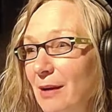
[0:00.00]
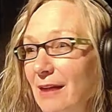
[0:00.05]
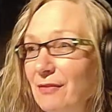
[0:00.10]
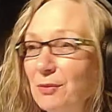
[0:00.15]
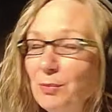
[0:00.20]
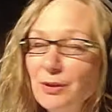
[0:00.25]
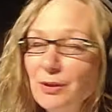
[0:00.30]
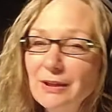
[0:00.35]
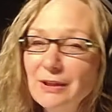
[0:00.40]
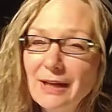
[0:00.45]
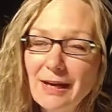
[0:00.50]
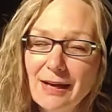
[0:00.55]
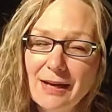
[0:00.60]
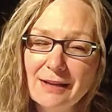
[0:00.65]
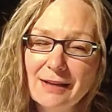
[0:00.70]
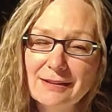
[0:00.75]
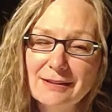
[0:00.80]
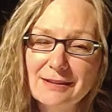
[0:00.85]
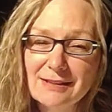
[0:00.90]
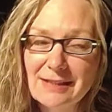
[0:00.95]
Everybody
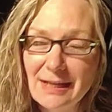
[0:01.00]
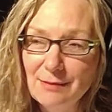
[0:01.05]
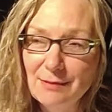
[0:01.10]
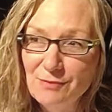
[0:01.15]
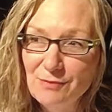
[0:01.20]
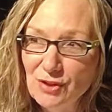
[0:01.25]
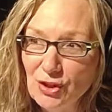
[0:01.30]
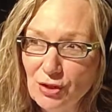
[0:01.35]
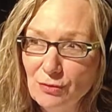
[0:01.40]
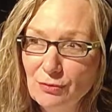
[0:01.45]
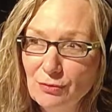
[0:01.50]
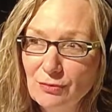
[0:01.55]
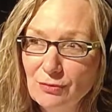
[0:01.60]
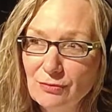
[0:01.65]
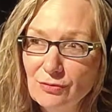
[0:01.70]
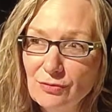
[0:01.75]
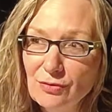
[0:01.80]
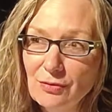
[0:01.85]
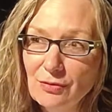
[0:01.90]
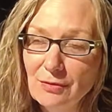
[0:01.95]
had the same suit.
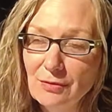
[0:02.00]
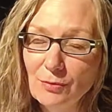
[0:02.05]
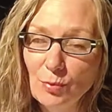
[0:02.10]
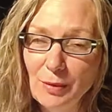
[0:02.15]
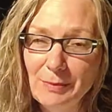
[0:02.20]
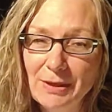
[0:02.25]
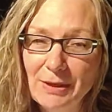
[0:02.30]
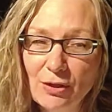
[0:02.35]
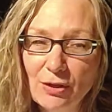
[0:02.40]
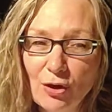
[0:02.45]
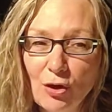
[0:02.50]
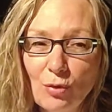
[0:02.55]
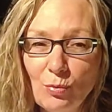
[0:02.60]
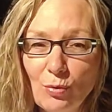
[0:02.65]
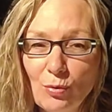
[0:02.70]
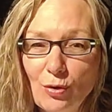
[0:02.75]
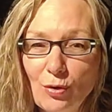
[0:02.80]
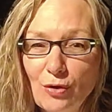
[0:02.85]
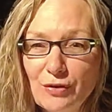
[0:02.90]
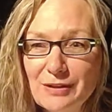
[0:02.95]
Women all
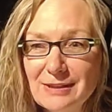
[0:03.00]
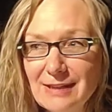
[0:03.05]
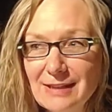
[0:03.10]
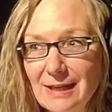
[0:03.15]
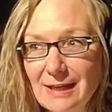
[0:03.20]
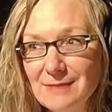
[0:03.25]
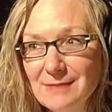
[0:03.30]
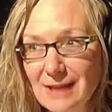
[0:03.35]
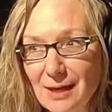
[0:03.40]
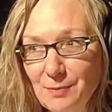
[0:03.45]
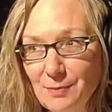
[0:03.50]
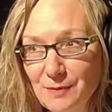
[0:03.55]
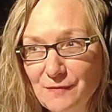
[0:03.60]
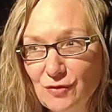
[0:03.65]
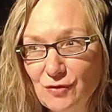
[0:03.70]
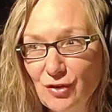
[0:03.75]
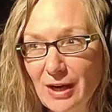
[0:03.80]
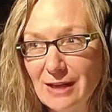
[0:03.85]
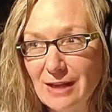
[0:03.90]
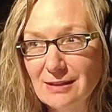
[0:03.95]
wore the same type of
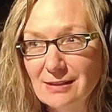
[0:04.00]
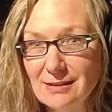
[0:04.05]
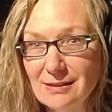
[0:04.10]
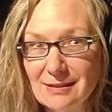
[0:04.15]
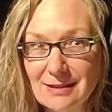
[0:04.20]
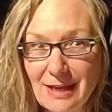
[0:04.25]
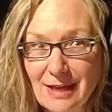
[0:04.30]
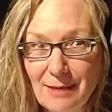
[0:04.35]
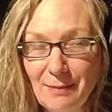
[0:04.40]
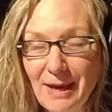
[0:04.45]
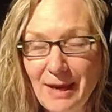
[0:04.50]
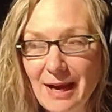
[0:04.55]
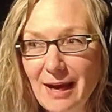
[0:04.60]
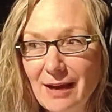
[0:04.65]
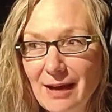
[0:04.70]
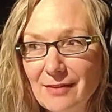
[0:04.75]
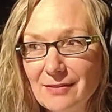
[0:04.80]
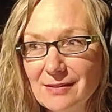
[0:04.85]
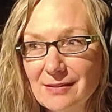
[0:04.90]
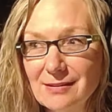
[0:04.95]
dress, the same
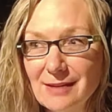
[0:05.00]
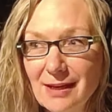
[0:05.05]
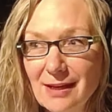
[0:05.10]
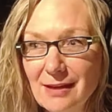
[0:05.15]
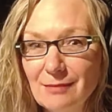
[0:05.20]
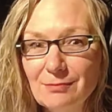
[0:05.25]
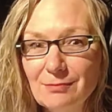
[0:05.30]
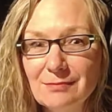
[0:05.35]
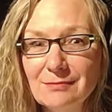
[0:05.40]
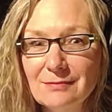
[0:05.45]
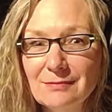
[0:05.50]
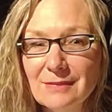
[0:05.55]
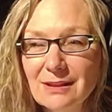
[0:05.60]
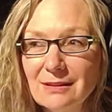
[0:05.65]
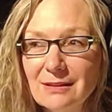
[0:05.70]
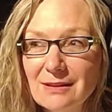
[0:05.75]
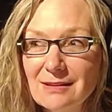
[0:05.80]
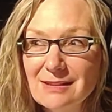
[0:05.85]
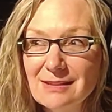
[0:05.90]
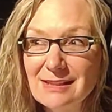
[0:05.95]
hat, the same
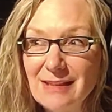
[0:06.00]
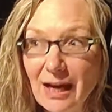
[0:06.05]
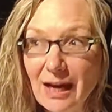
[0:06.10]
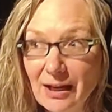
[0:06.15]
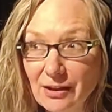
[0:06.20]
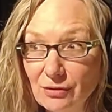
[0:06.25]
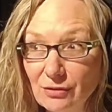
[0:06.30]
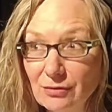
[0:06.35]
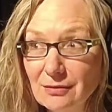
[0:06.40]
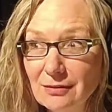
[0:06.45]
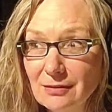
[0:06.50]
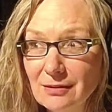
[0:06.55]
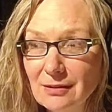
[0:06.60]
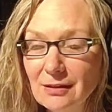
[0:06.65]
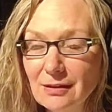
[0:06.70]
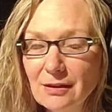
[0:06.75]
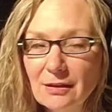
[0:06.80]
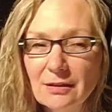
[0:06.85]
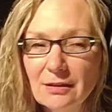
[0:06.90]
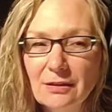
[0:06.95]
style.
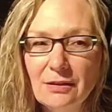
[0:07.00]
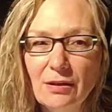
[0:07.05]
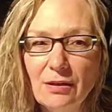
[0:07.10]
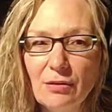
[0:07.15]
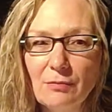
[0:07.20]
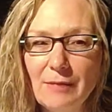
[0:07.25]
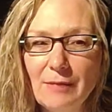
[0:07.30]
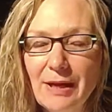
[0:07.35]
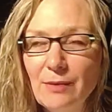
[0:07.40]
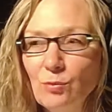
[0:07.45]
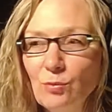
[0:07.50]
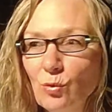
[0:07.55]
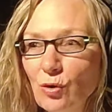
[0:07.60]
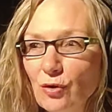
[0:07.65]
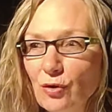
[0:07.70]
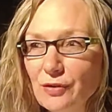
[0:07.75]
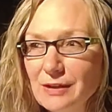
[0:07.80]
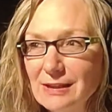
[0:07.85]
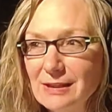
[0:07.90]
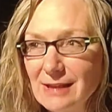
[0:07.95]
Men
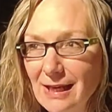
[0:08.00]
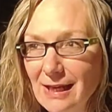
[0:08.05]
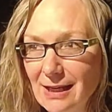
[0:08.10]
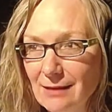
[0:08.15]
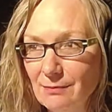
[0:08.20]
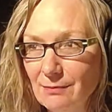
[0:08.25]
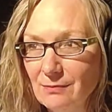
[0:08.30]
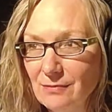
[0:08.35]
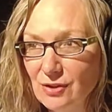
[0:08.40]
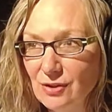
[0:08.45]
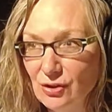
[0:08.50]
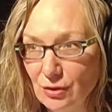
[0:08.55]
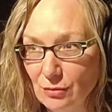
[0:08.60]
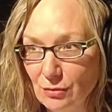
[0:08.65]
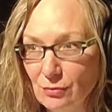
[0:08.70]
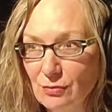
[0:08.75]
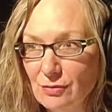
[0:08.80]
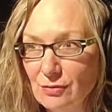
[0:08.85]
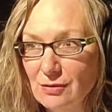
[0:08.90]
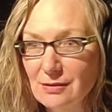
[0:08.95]
wore the same
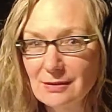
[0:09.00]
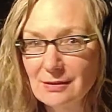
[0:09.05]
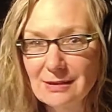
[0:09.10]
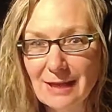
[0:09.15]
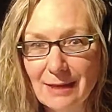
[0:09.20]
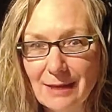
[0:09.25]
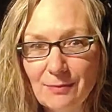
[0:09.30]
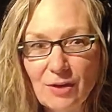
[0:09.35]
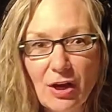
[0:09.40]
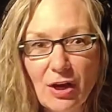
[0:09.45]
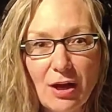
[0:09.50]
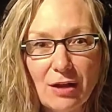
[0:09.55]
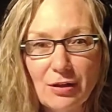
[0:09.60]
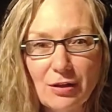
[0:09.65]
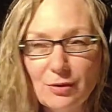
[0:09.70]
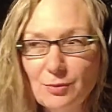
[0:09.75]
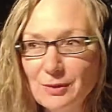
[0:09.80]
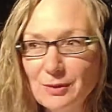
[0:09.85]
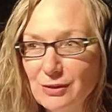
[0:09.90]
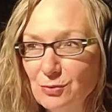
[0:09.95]
suits, the same
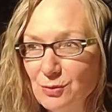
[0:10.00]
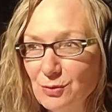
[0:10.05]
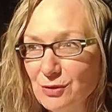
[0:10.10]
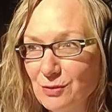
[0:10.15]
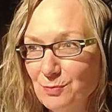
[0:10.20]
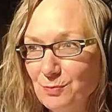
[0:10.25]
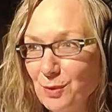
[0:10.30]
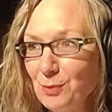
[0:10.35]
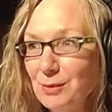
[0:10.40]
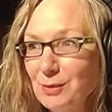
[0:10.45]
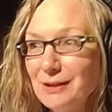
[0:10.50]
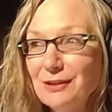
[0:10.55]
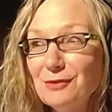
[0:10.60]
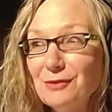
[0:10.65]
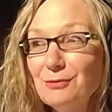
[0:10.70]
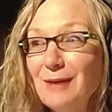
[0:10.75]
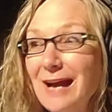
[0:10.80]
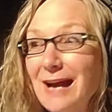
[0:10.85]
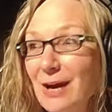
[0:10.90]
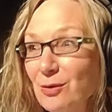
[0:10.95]
collar, which was probably the
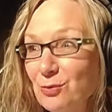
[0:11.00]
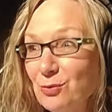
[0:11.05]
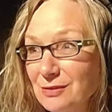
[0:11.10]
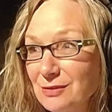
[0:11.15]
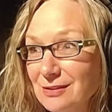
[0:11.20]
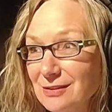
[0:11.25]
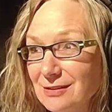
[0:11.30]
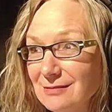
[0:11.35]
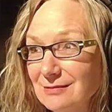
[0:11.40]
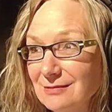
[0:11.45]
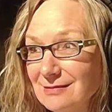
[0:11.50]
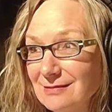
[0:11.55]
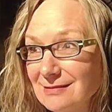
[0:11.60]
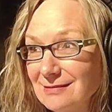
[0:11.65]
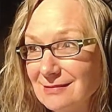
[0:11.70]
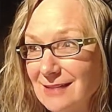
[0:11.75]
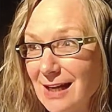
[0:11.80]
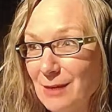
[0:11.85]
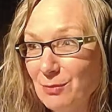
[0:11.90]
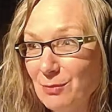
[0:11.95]
round
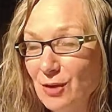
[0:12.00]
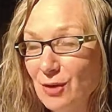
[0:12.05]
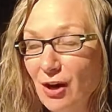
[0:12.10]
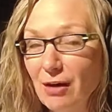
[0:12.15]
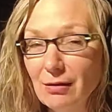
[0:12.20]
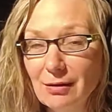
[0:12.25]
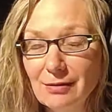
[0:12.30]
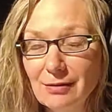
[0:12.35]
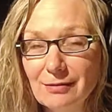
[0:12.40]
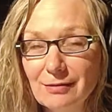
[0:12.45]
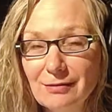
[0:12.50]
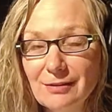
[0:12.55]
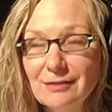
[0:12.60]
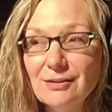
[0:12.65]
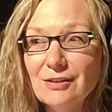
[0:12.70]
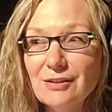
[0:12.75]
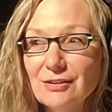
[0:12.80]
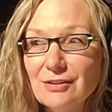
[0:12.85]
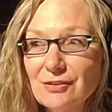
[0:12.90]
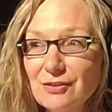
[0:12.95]
type collar, and
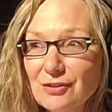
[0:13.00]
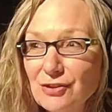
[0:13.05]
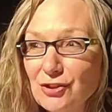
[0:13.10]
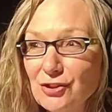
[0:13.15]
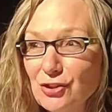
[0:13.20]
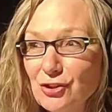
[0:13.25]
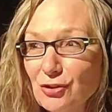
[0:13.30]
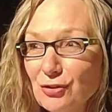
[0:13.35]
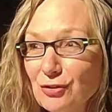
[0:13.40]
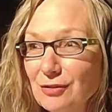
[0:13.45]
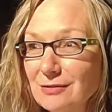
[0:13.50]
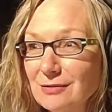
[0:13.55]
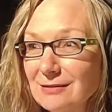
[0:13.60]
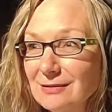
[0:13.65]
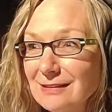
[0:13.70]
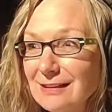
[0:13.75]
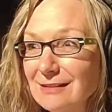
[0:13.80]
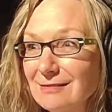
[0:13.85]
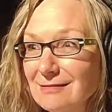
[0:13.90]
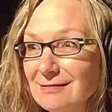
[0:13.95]
the short
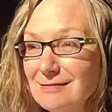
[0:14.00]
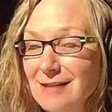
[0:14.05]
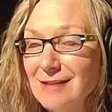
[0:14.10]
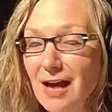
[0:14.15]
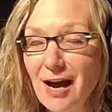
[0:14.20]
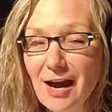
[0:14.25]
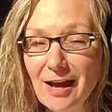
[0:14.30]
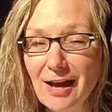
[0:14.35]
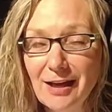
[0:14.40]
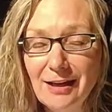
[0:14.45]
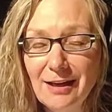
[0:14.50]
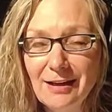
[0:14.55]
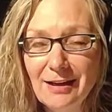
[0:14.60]
little tie,